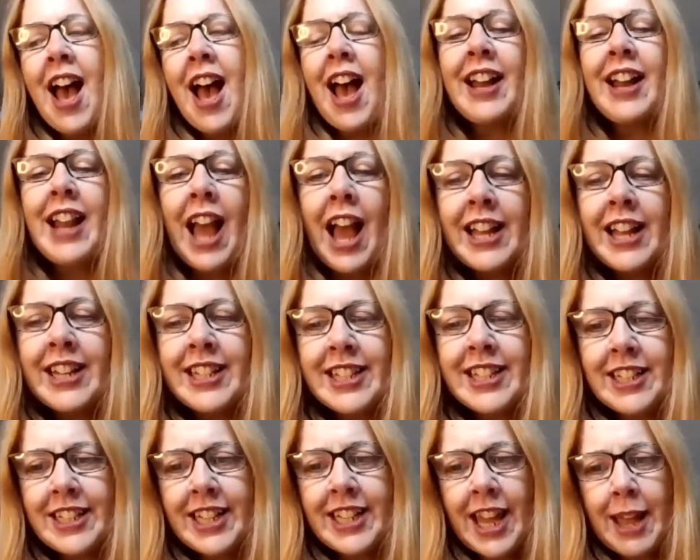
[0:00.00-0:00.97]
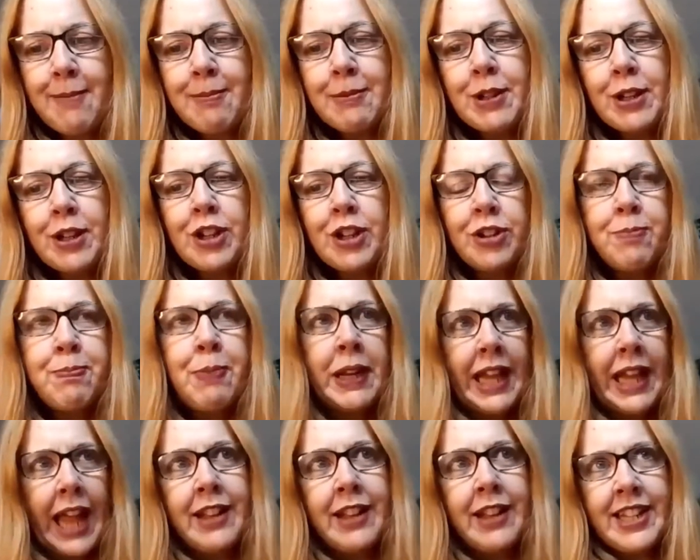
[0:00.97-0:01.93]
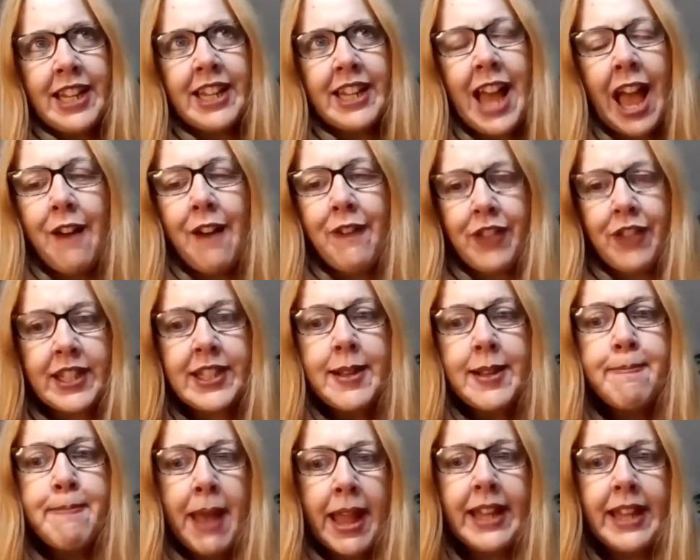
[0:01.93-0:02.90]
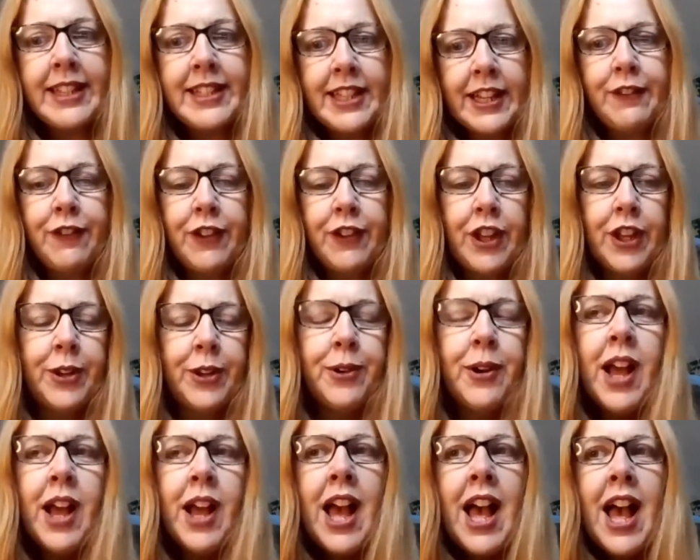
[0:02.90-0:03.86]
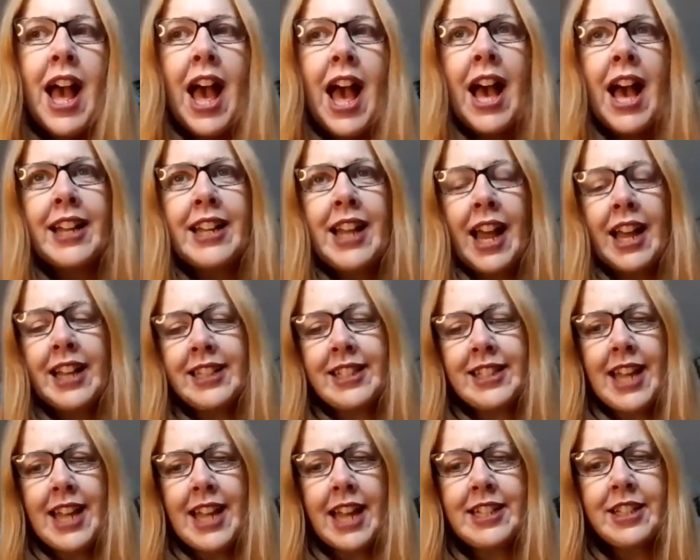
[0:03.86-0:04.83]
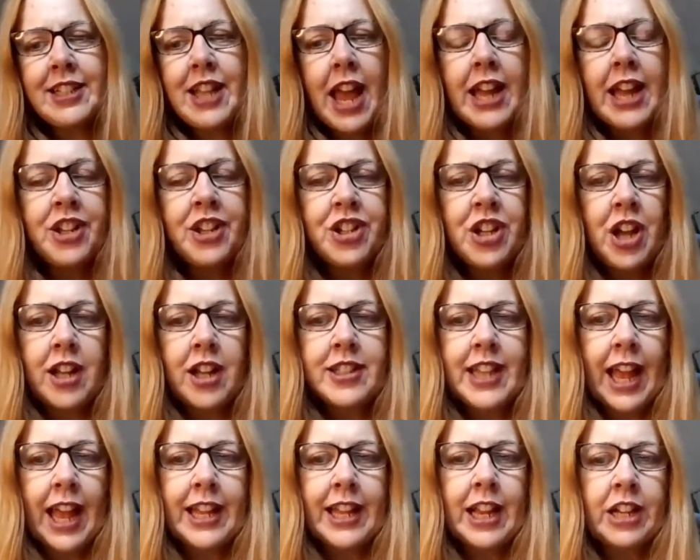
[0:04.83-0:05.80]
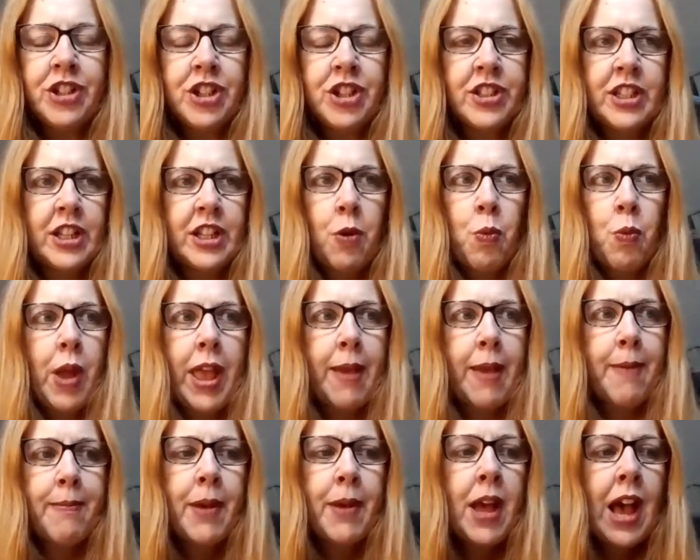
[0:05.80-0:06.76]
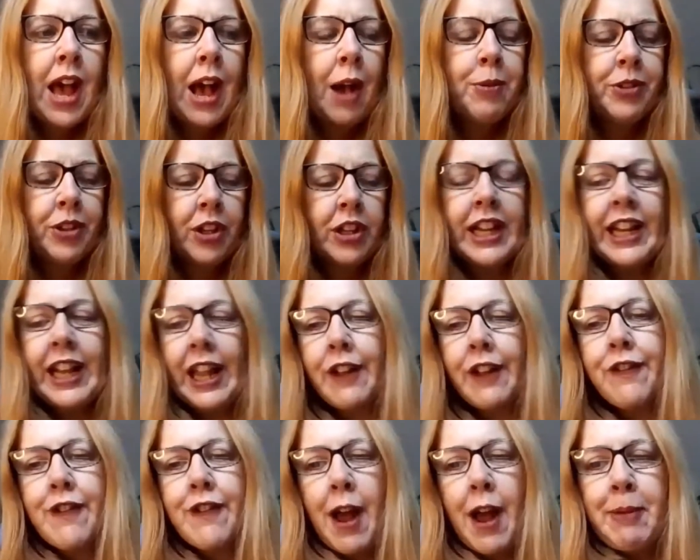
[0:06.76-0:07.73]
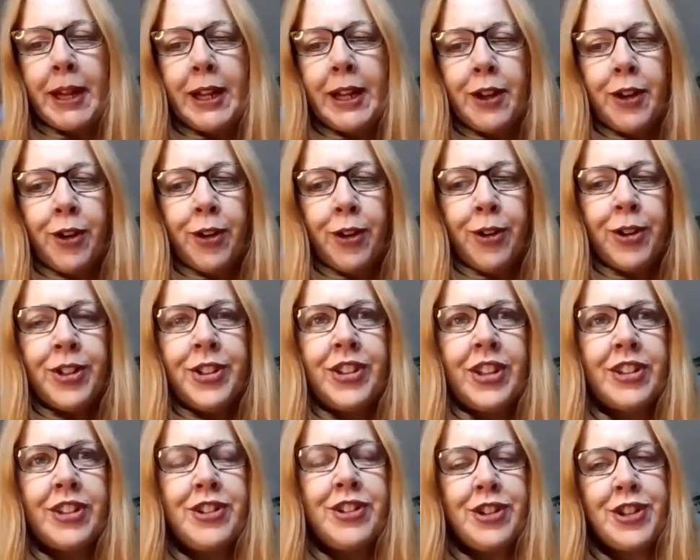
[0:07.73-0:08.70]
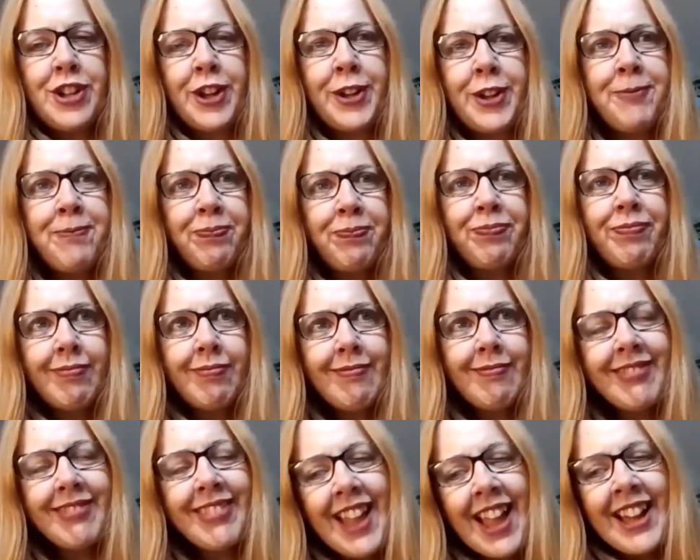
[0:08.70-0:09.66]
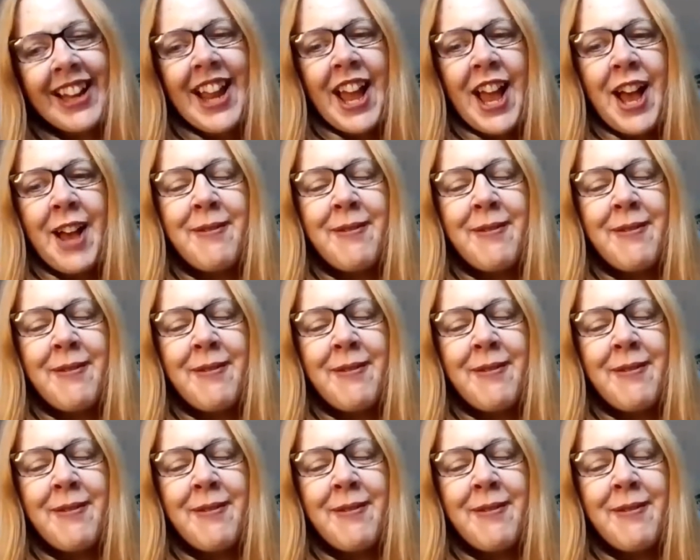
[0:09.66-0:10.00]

And I said to him, but it did have this amazing view, and I said, is there any chance I just in a whim, I was on a gift wrapping course, as you do, and